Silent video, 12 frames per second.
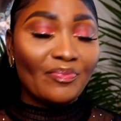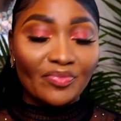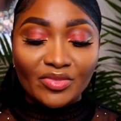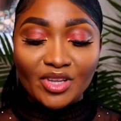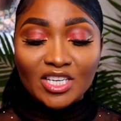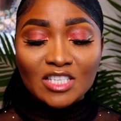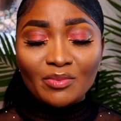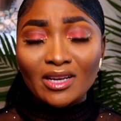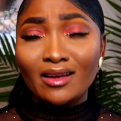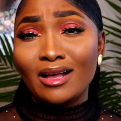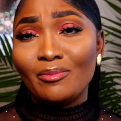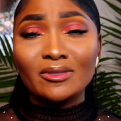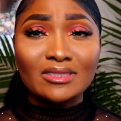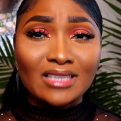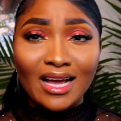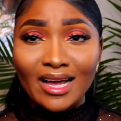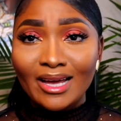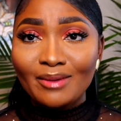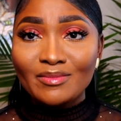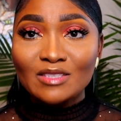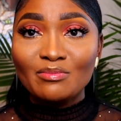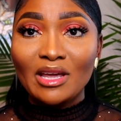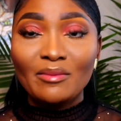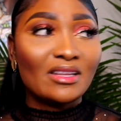There's been a couple of
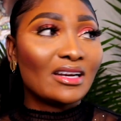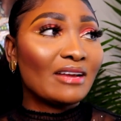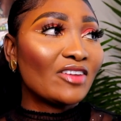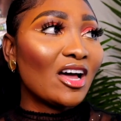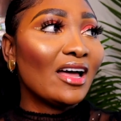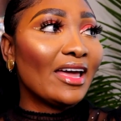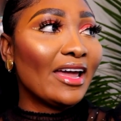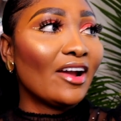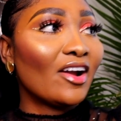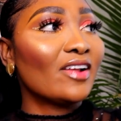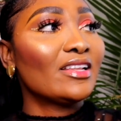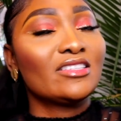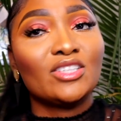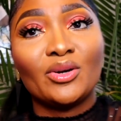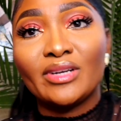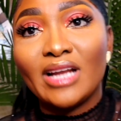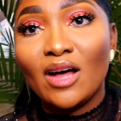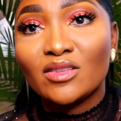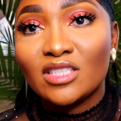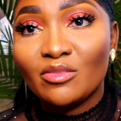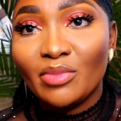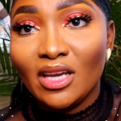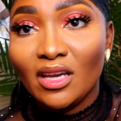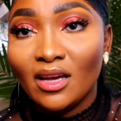times maybe that I've got hair that turned out to
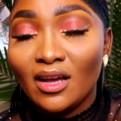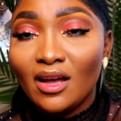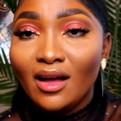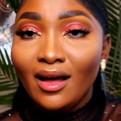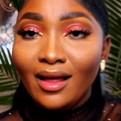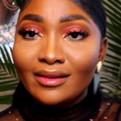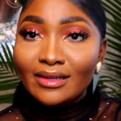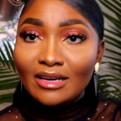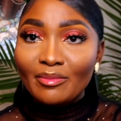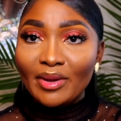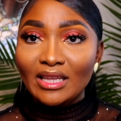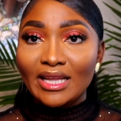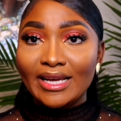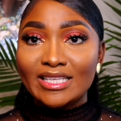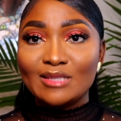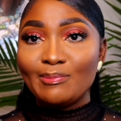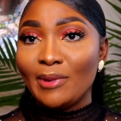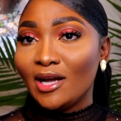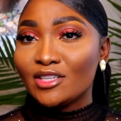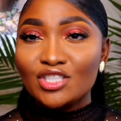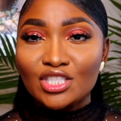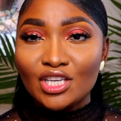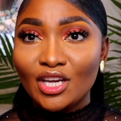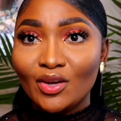be a little bit like
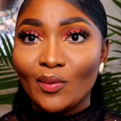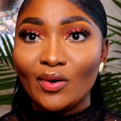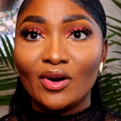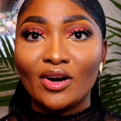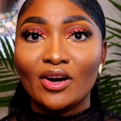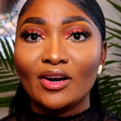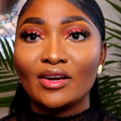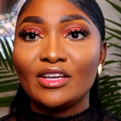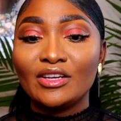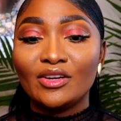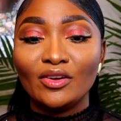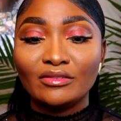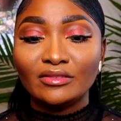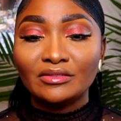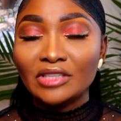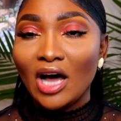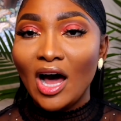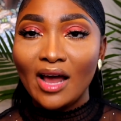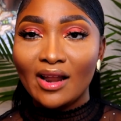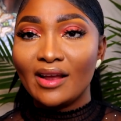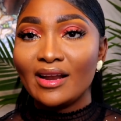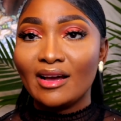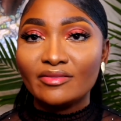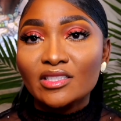spongy or
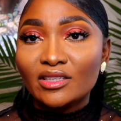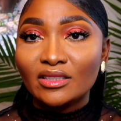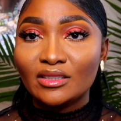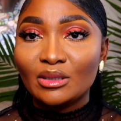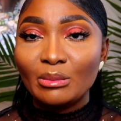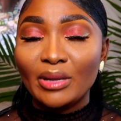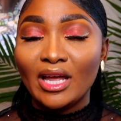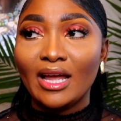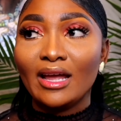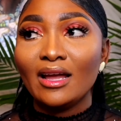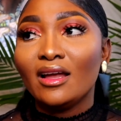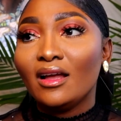knotted after a little bit.